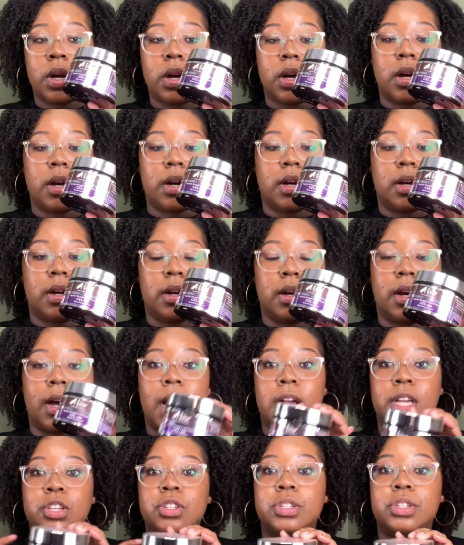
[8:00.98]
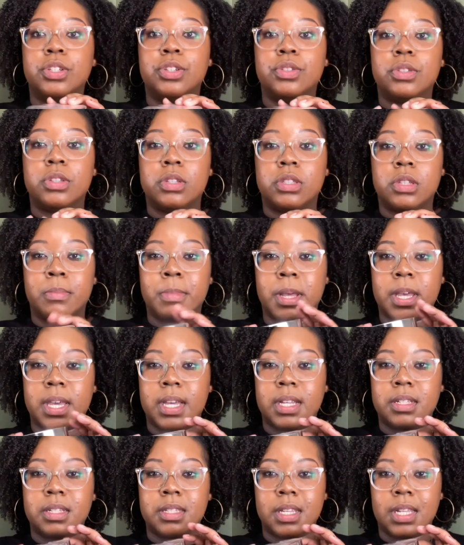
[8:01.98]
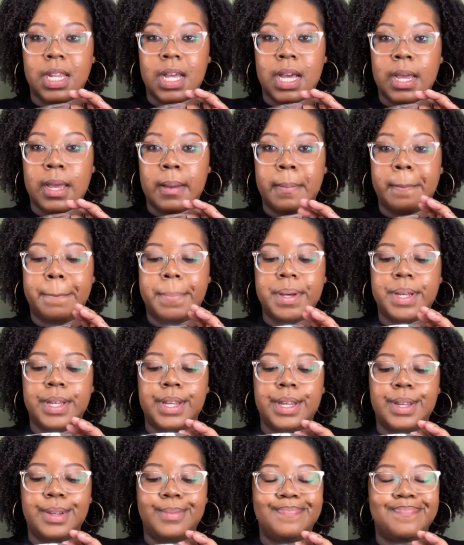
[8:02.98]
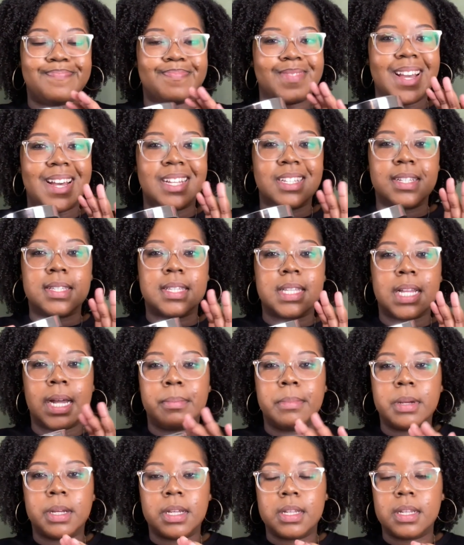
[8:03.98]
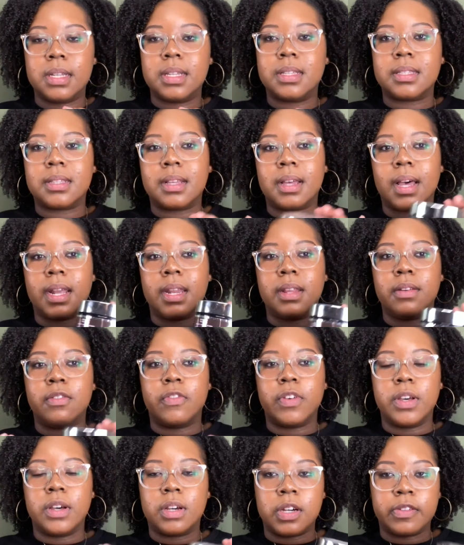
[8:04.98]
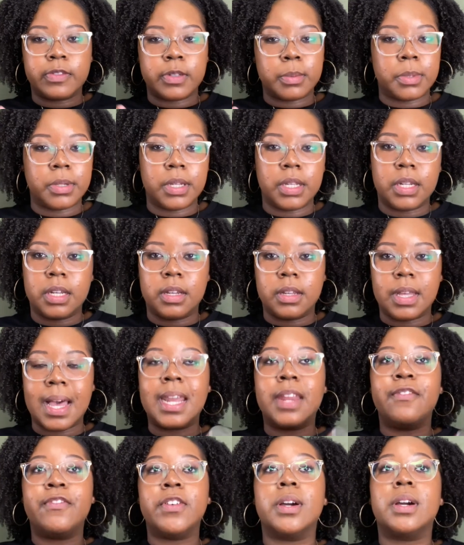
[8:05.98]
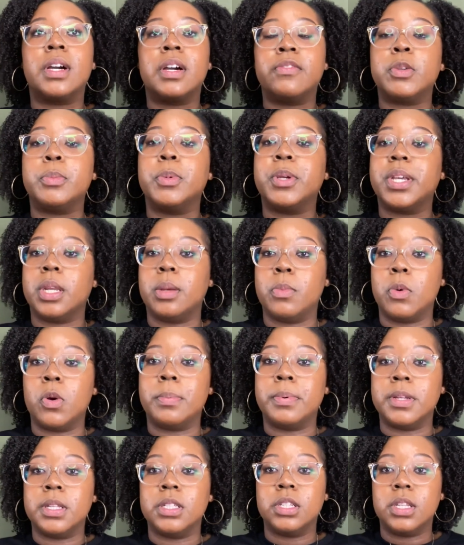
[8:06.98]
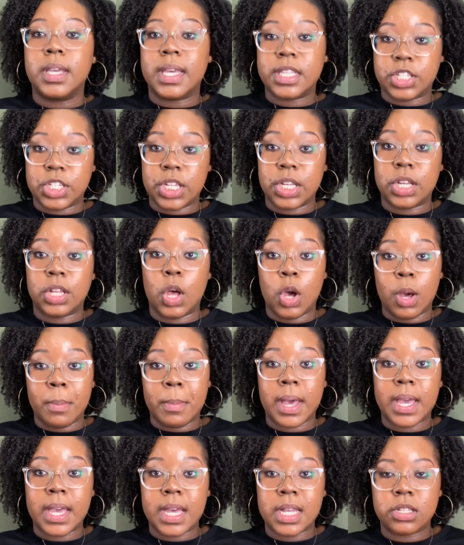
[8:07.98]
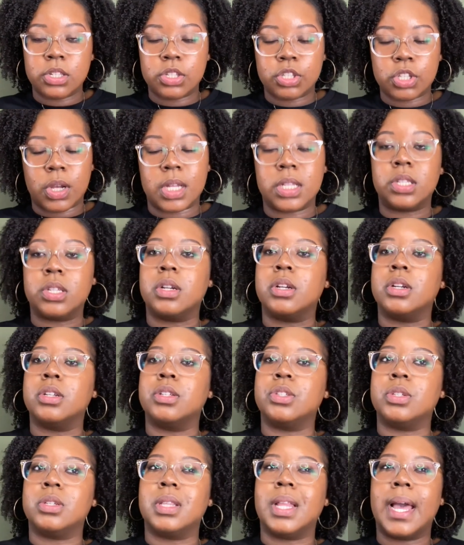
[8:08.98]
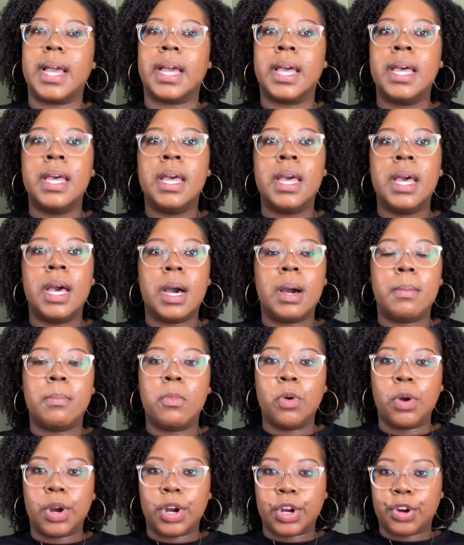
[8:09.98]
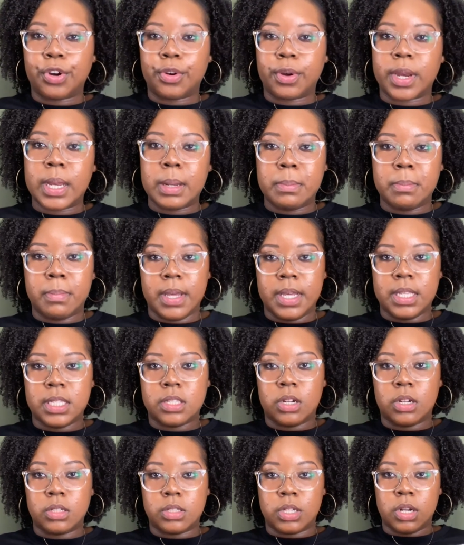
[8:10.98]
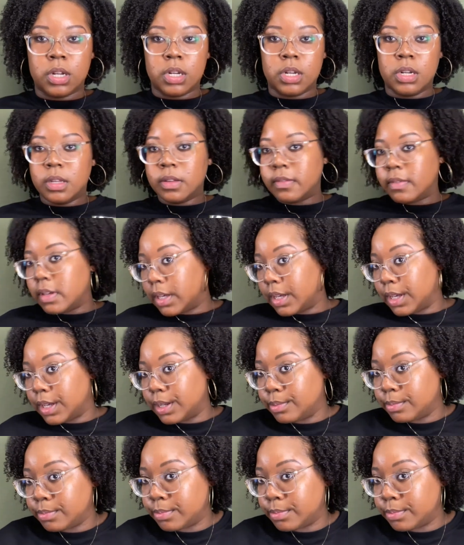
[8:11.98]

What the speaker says: I used to use this on my edges a lot, but I just stopped because I didn't feel comfortable enough. I didn't feel comfortable anymore putting gel on my edges, so I turned to like a more cream-based alternative, and